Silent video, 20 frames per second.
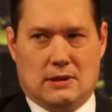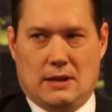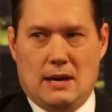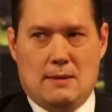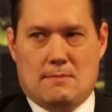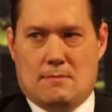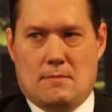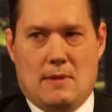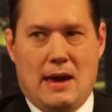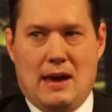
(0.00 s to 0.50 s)

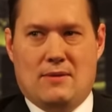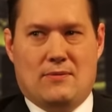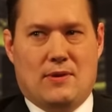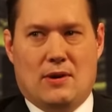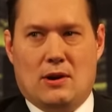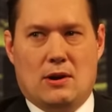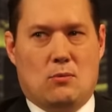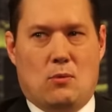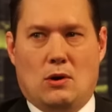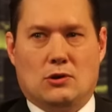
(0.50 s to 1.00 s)
They may
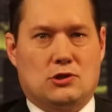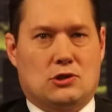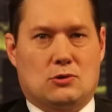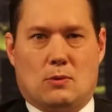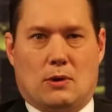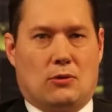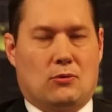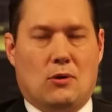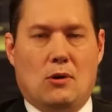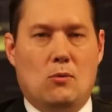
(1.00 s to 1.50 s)
very well just
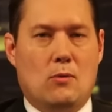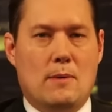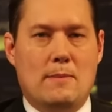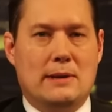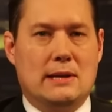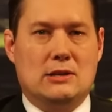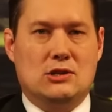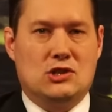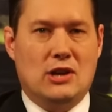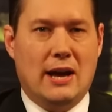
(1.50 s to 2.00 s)
want to throw
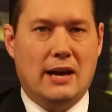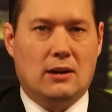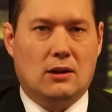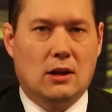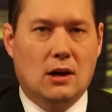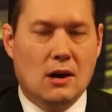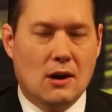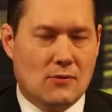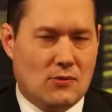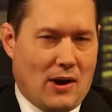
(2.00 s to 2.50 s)
women in jail
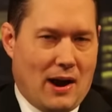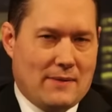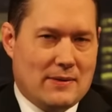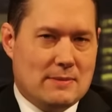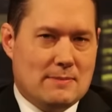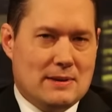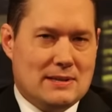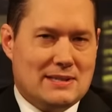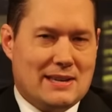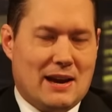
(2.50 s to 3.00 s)
for
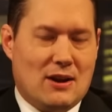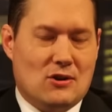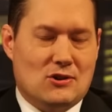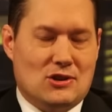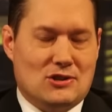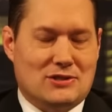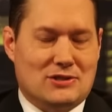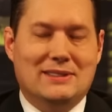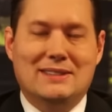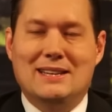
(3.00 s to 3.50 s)
having
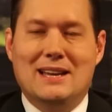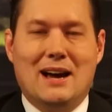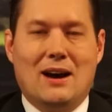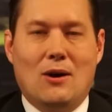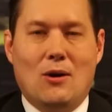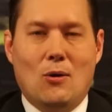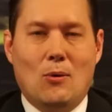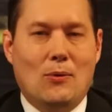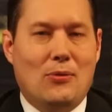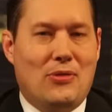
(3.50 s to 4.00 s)
miscarriages.
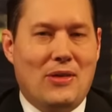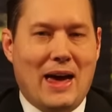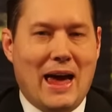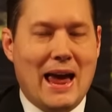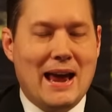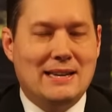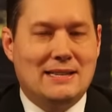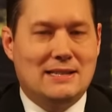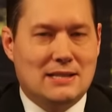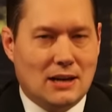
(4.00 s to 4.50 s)
No,
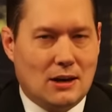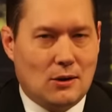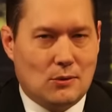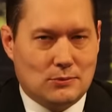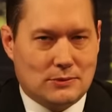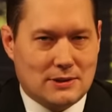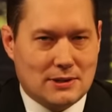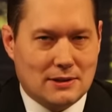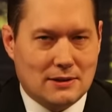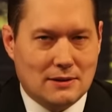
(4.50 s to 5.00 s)
they
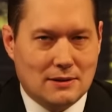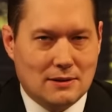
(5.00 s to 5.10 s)
don't.